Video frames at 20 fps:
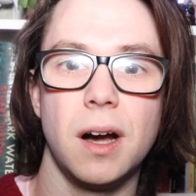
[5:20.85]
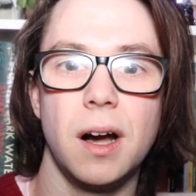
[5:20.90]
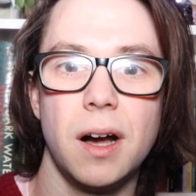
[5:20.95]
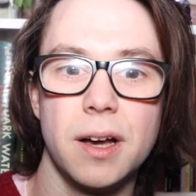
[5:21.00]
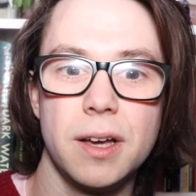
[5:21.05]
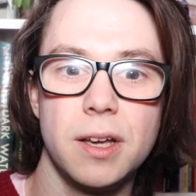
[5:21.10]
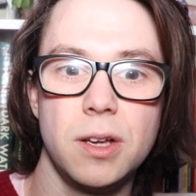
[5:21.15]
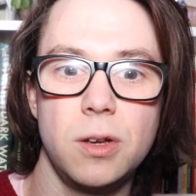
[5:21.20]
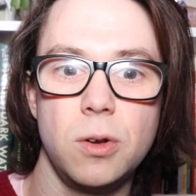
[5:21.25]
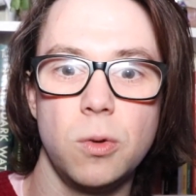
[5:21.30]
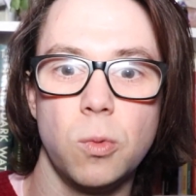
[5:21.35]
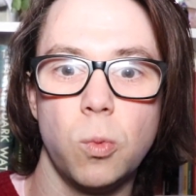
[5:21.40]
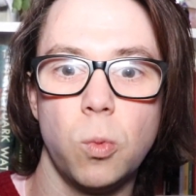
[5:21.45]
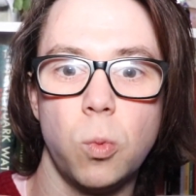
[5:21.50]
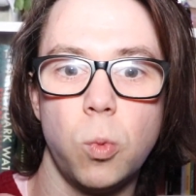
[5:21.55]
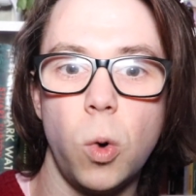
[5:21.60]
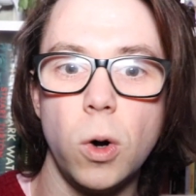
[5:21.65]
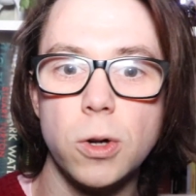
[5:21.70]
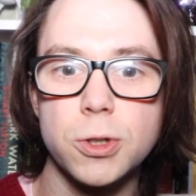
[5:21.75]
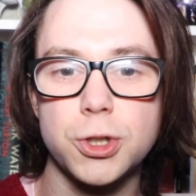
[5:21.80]
I
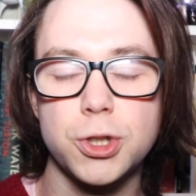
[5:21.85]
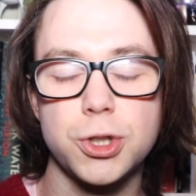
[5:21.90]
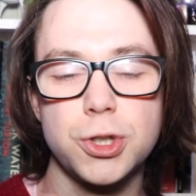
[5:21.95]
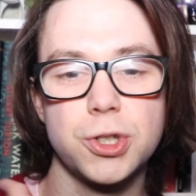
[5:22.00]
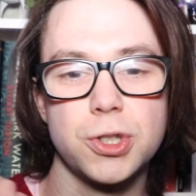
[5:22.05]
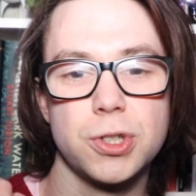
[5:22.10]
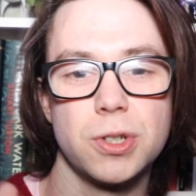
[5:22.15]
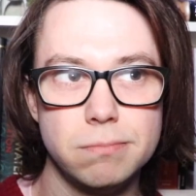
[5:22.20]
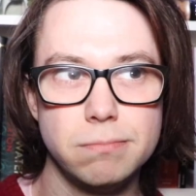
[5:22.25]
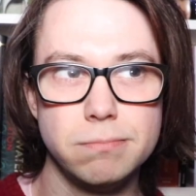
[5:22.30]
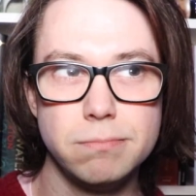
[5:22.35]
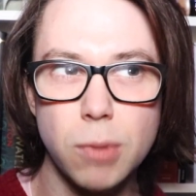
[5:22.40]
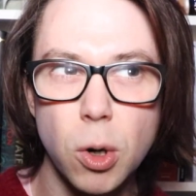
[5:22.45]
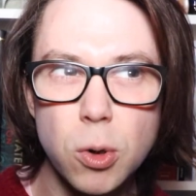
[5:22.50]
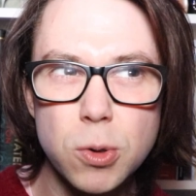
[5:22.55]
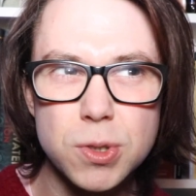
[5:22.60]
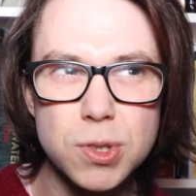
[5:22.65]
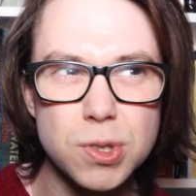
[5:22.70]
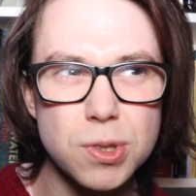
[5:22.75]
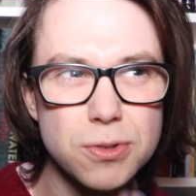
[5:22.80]
watched
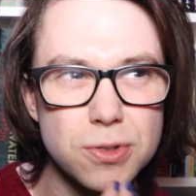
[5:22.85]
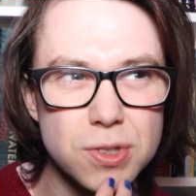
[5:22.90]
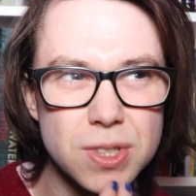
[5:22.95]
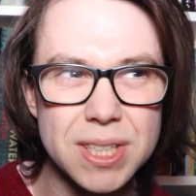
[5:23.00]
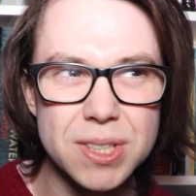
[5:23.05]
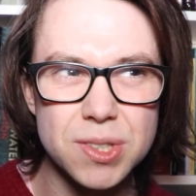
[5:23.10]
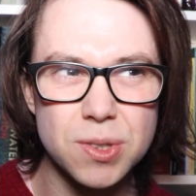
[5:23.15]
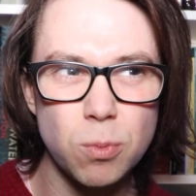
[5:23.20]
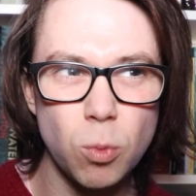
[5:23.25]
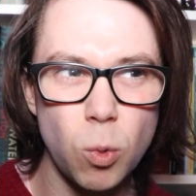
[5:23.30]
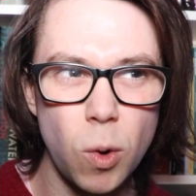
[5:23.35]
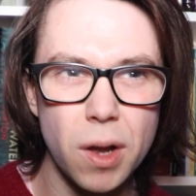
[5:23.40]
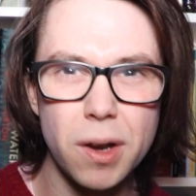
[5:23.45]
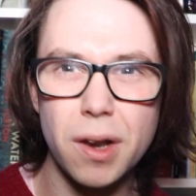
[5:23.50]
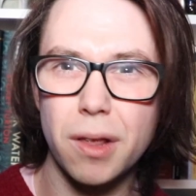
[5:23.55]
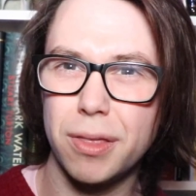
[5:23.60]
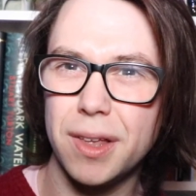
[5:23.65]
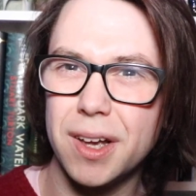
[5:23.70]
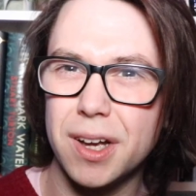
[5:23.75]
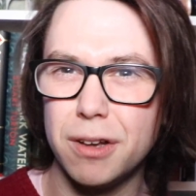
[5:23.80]
most of season 1,
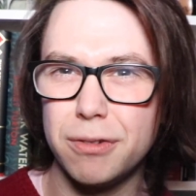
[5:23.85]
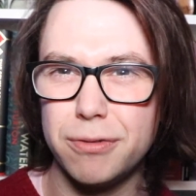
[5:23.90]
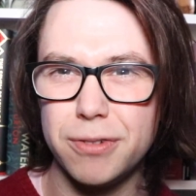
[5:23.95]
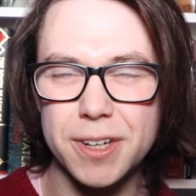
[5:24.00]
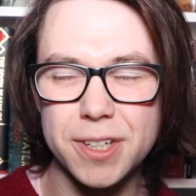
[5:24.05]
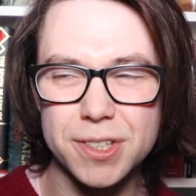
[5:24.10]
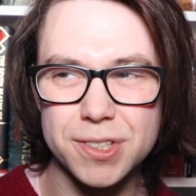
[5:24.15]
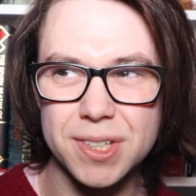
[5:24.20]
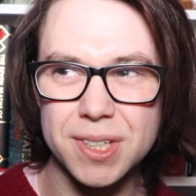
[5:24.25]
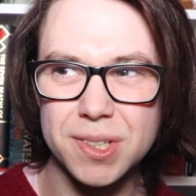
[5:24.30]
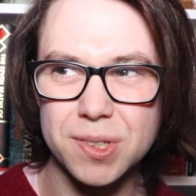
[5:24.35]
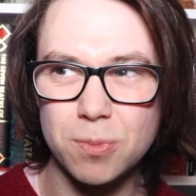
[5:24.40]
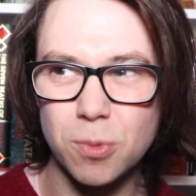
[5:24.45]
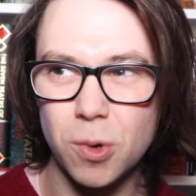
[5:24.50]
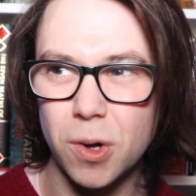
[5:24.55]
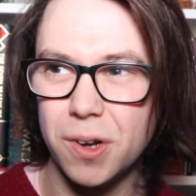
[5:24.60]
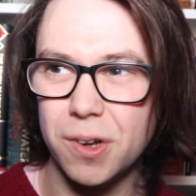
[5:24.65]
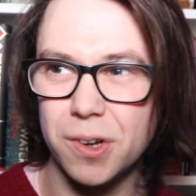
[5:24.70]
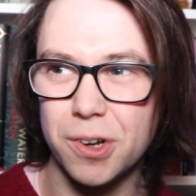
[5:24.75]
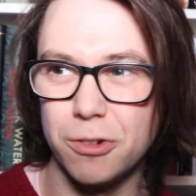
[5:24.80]
I think I finished season
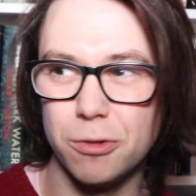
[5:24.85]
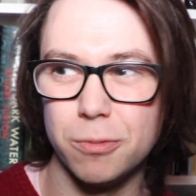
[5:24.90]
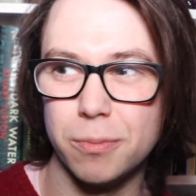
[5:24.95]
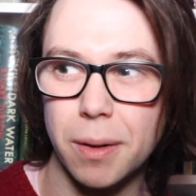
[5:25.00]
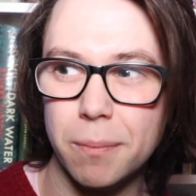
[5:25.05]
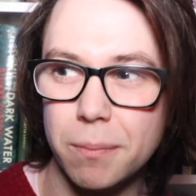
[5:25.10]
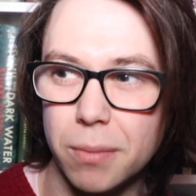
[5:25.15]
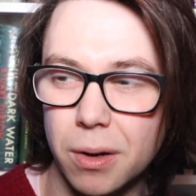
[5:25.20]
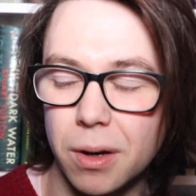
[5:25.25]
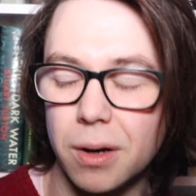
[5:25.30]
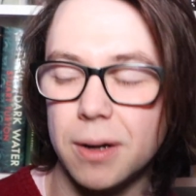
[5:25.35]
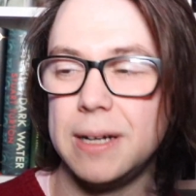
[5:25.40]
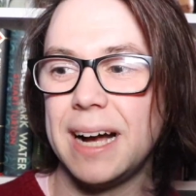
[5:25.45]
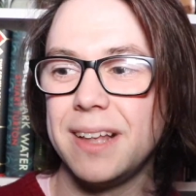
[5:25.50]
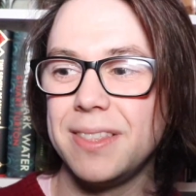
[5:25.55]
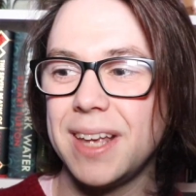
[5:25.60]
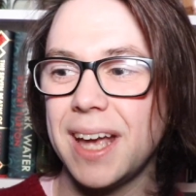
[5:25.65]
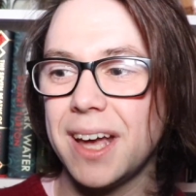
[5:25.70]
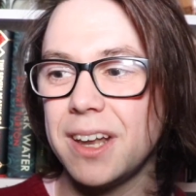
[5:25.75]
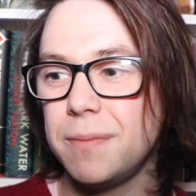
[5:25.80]
1, I don't remember.
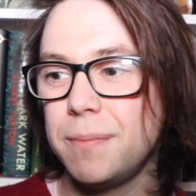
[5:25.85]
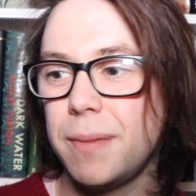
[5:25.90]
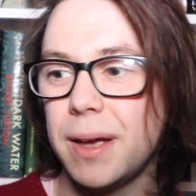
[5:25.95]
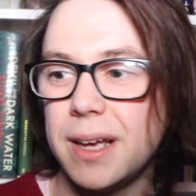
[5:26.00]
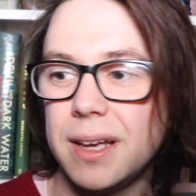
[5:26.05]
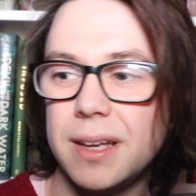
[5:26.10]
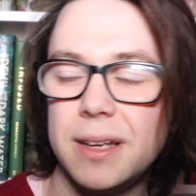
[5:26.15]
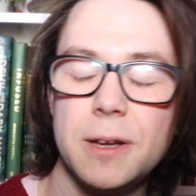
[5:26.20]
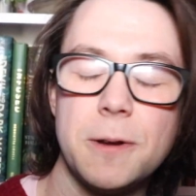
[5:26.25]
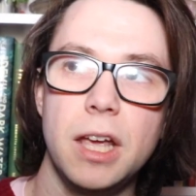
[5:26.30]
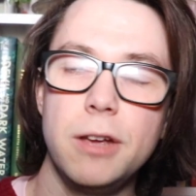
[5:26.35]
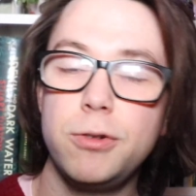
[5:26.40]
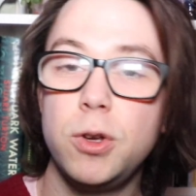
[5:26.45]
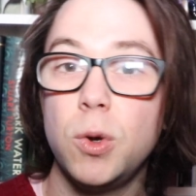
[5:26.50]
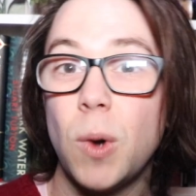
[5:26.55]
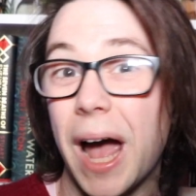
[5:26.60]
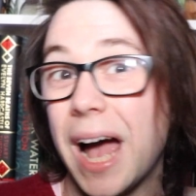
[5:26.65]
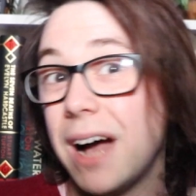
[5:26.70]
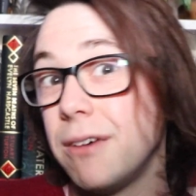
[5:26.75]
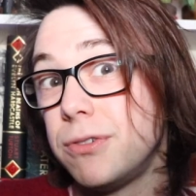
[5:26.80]
And the anime, if
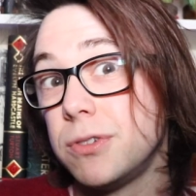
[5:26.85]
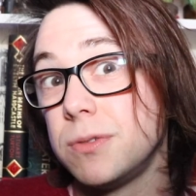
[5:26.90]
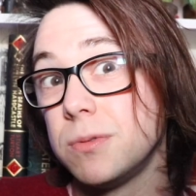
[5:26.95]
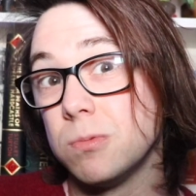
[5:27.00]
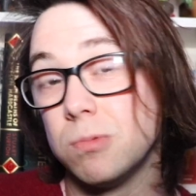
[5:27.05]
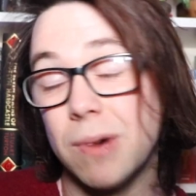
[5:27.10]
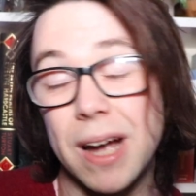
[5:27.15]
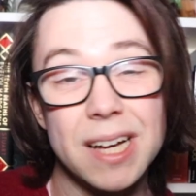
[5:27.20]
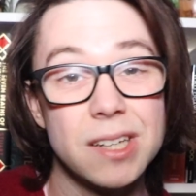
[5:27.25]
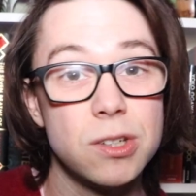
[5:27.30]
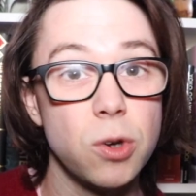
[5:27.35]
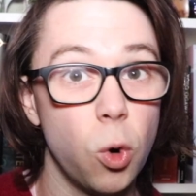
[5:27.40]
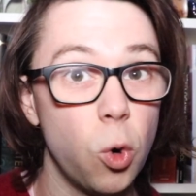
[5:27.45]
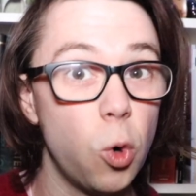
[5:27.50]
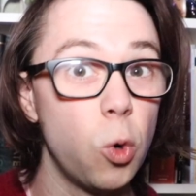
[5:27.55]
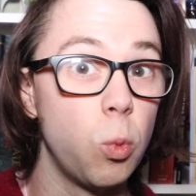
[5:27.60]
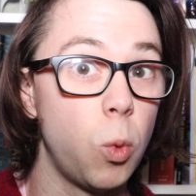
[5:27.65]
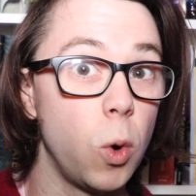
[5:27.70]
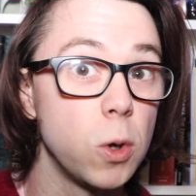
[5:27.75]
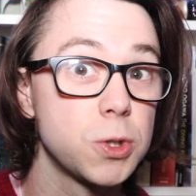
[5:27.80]
you haven't read
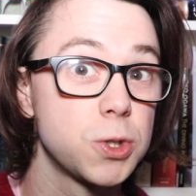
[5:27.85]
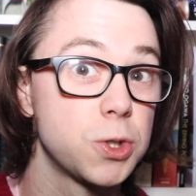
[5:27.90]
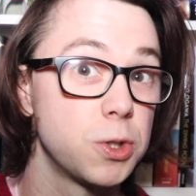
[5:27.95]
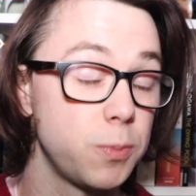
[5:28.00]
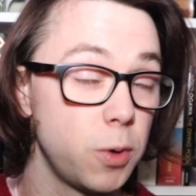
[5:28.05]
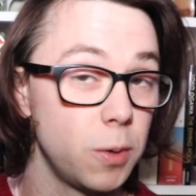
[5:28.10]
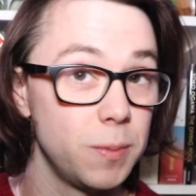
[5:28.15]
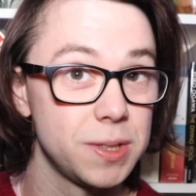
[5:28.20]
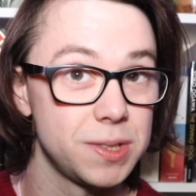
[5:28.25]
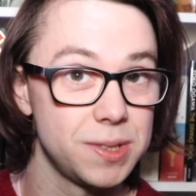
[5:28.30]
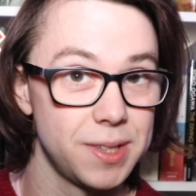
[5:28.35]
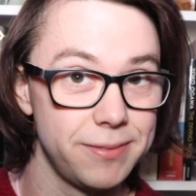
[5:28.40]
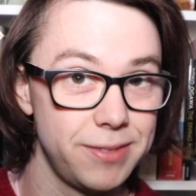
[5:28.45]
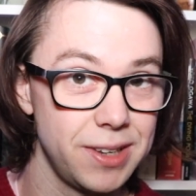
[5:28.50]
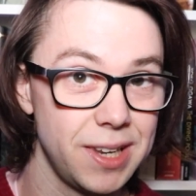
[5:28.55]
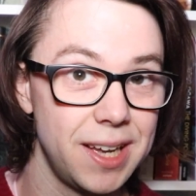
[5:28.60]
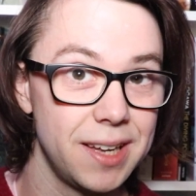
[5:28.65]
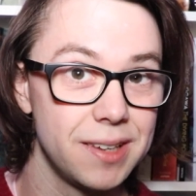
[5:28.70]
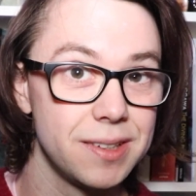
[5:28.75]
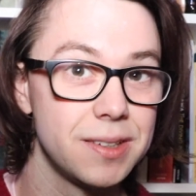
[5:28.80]
or watched The Promised
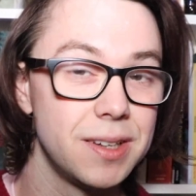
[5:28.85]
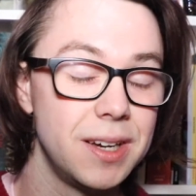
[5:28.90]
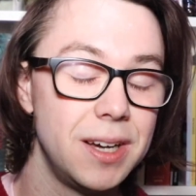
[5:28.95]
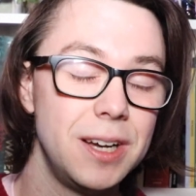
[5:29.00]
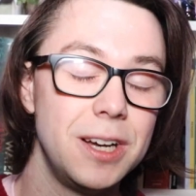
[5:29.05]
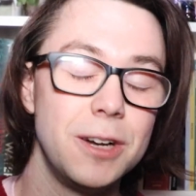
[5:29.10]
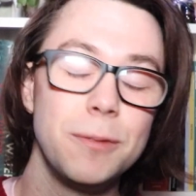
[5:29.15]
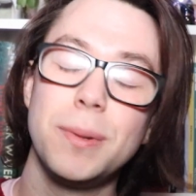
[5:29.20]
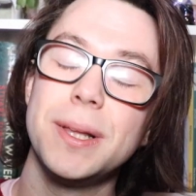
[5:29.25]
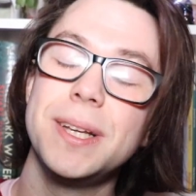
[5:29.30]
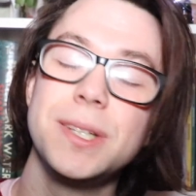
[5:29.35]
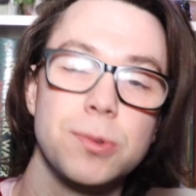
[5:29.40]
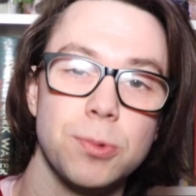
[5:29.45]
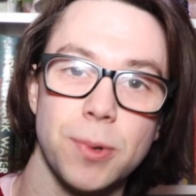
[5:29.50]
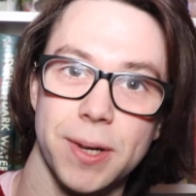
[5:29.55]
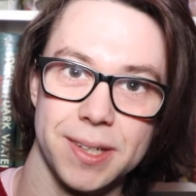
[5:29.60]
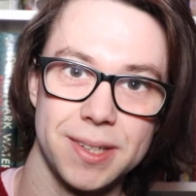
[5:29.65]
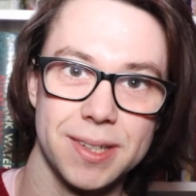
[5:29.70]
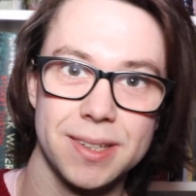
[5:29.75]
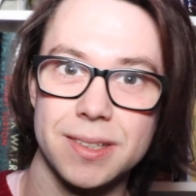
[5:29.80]
Neverland, please read